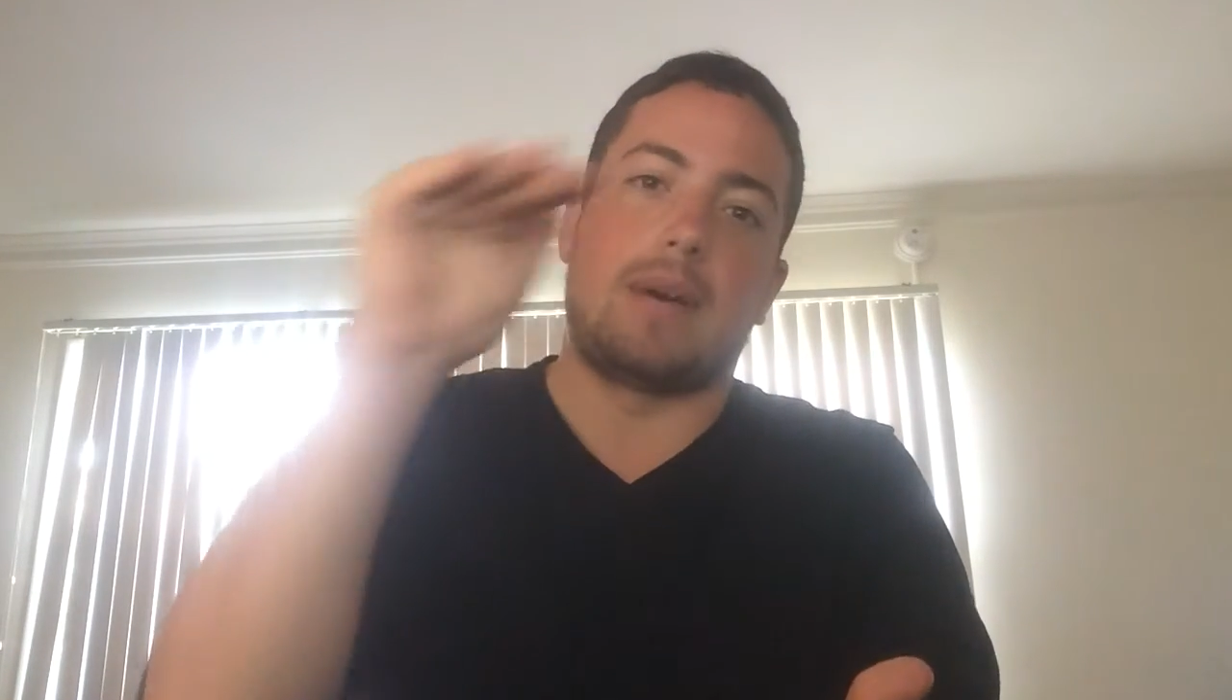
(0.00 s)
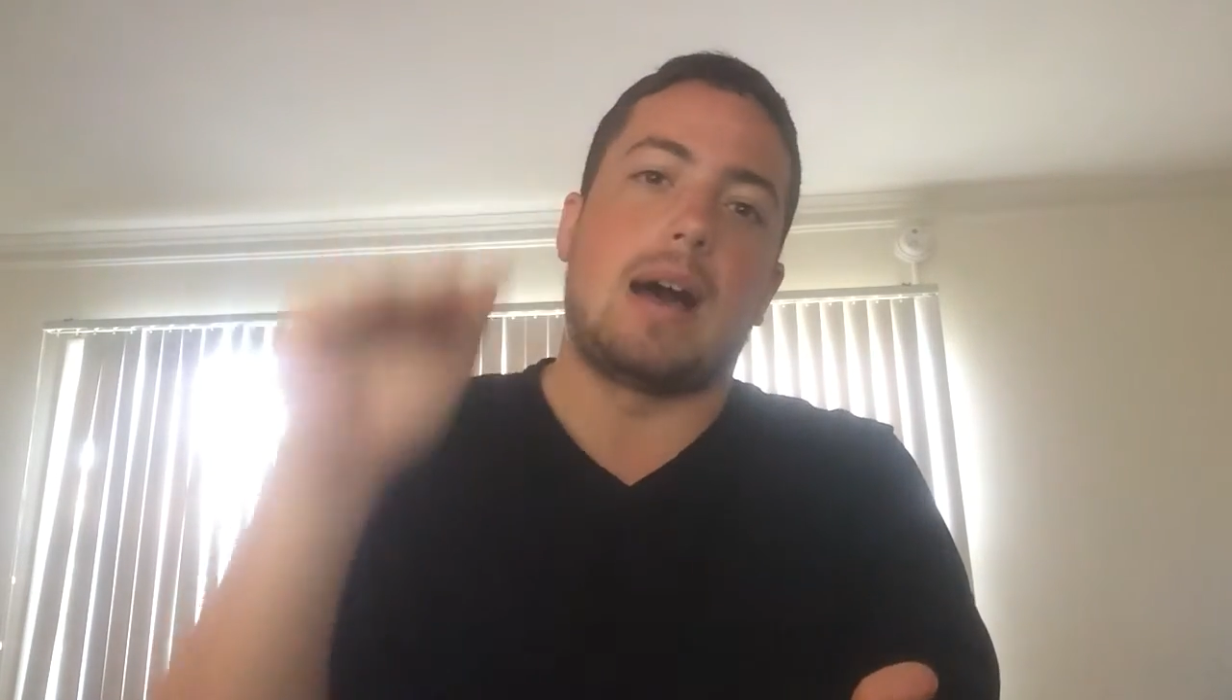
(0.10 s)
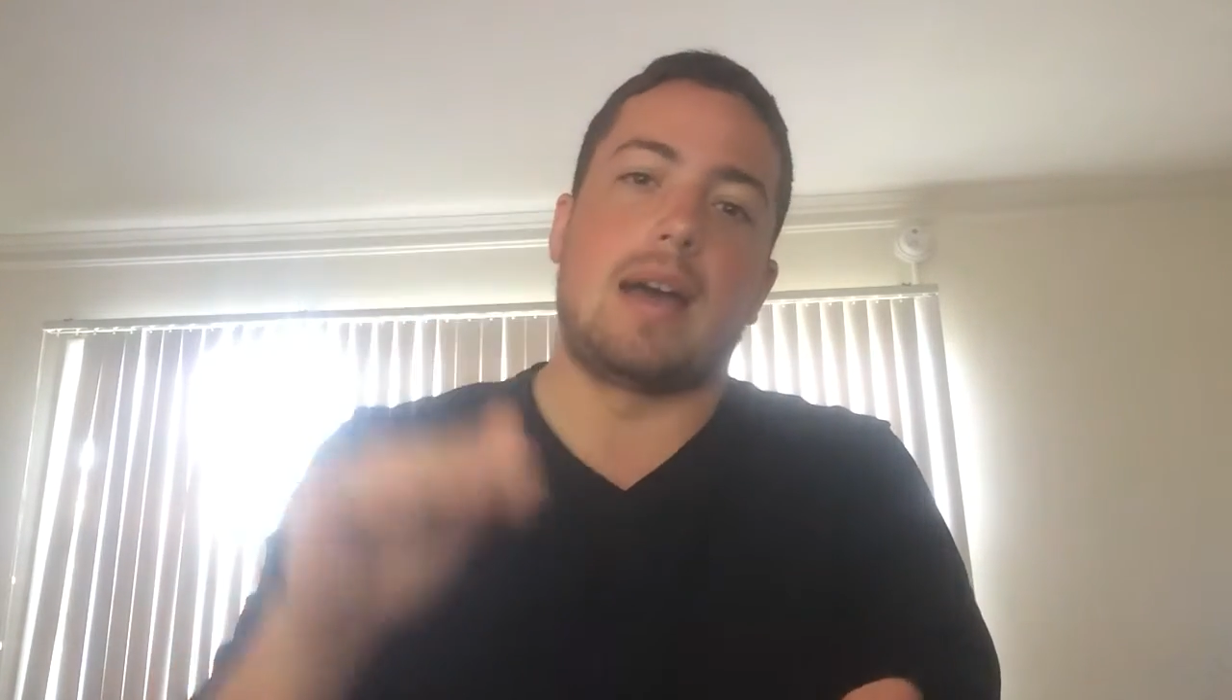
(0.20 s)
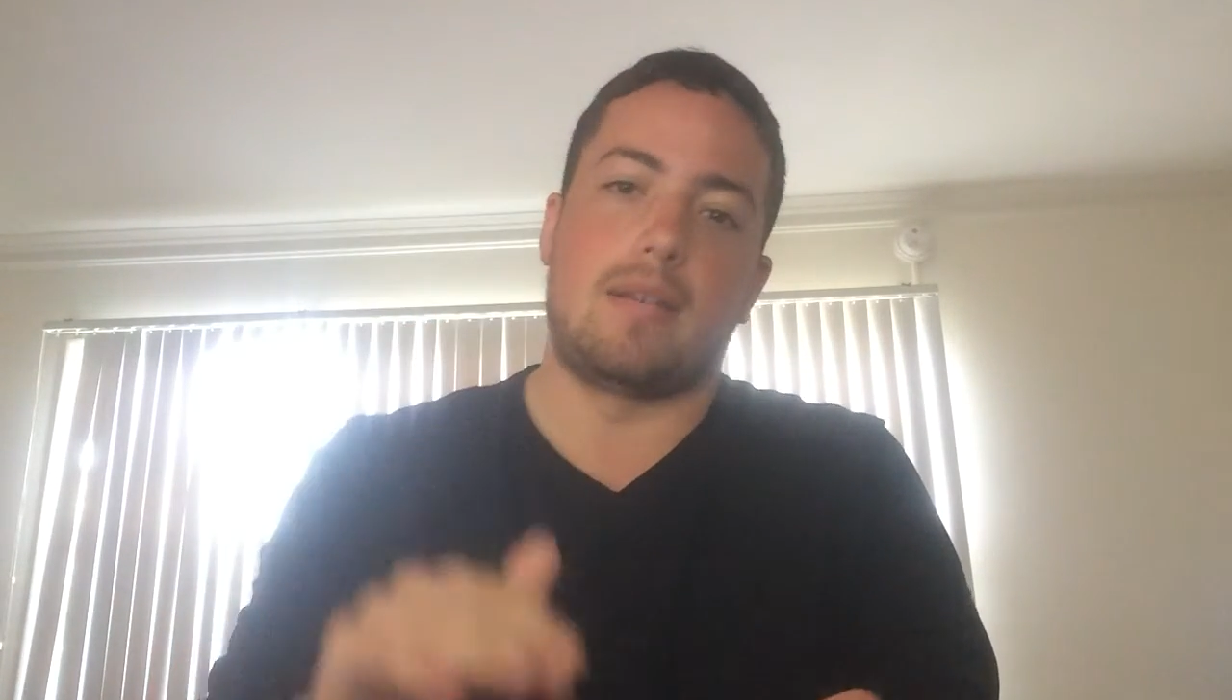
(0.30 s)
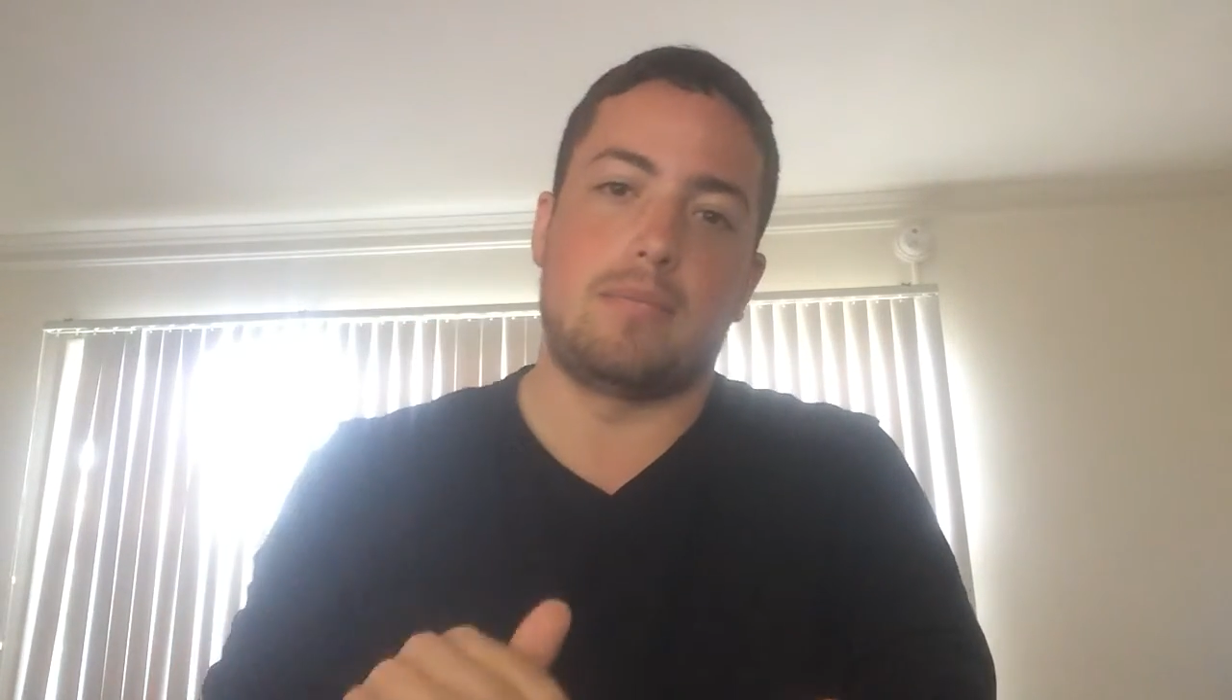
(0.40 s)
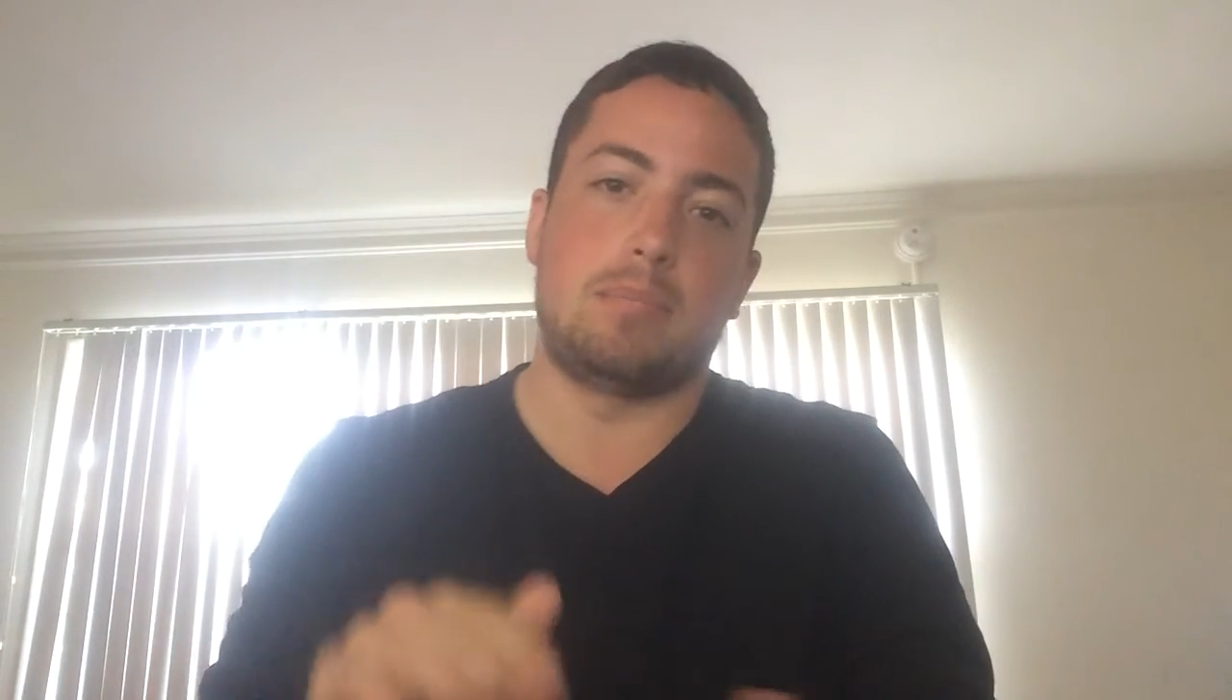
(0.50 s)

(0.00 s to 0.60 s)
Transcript: five